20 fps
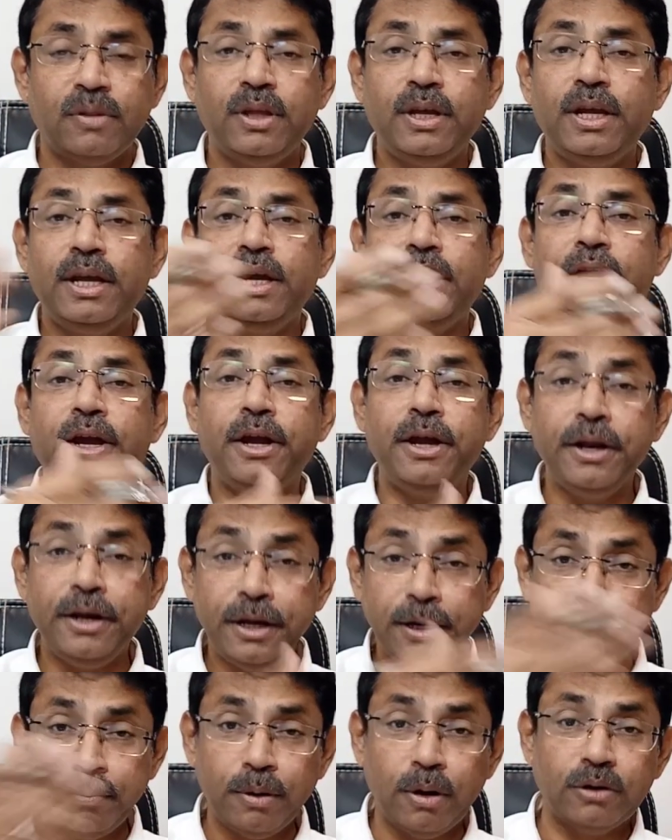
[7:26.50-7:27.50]
The
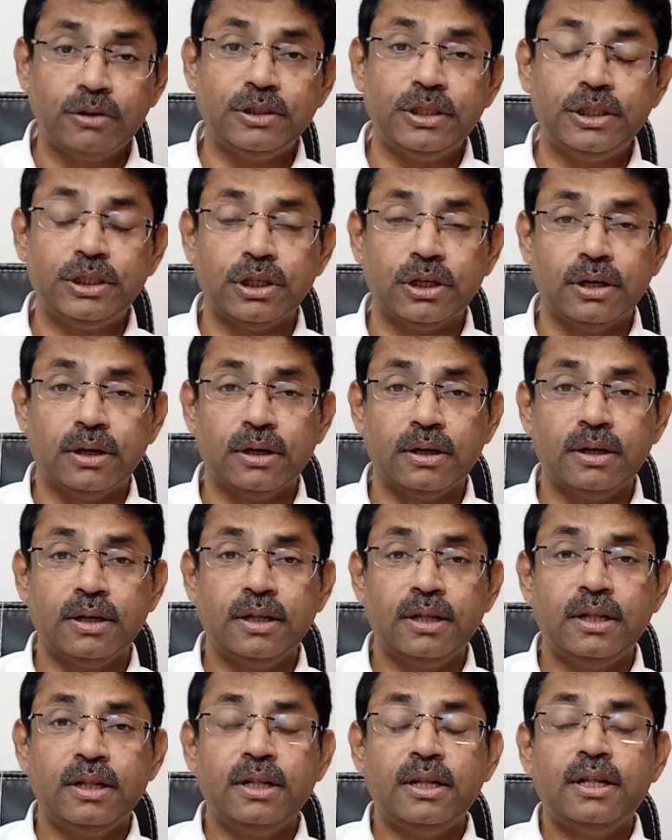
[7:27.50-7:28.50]
hearing procedure,
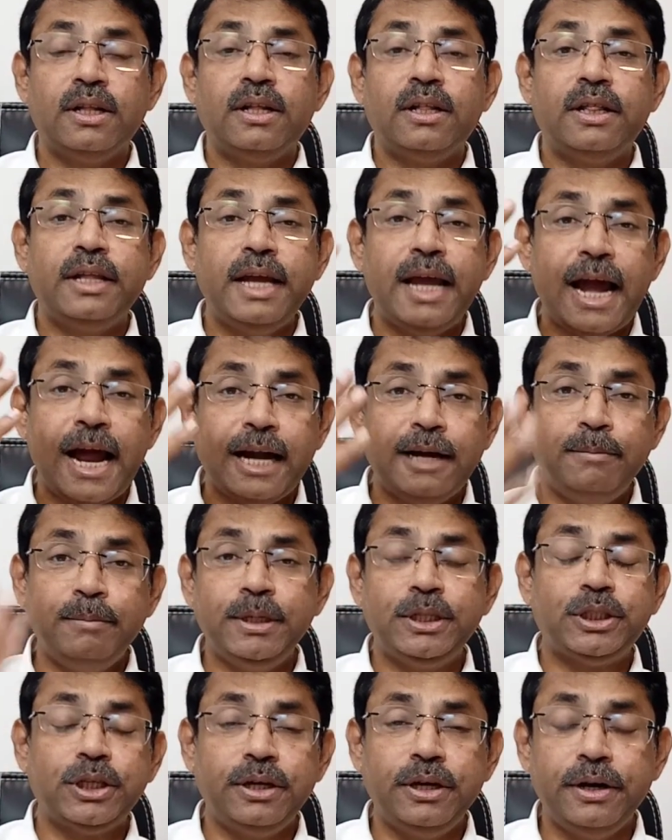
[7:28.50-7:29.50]
the
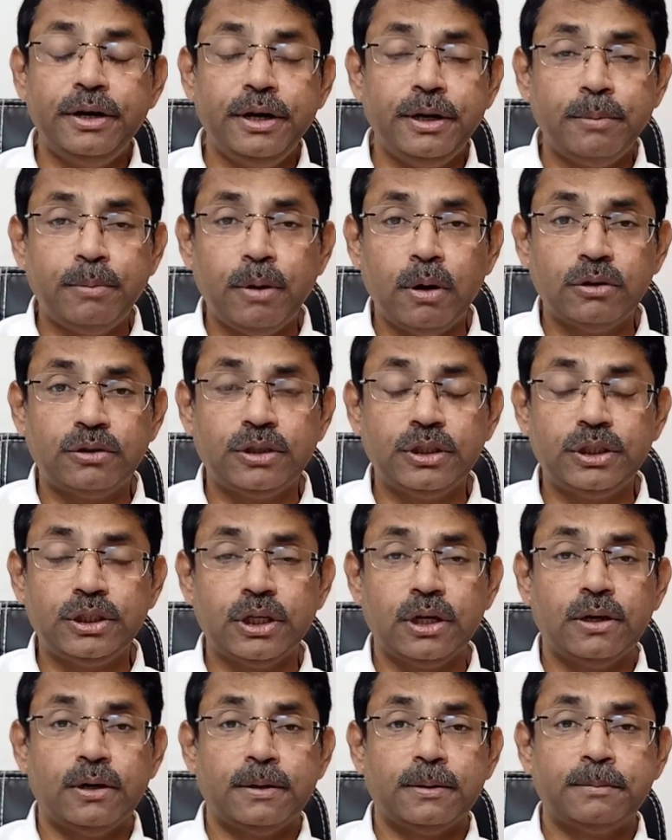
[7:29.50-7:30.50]
admission hearing
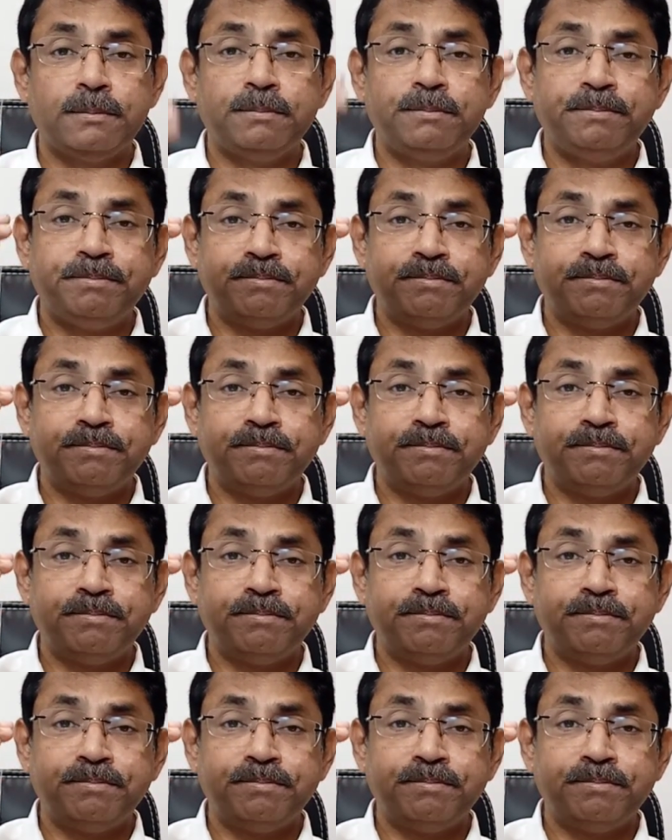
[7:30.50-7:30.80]
procedure,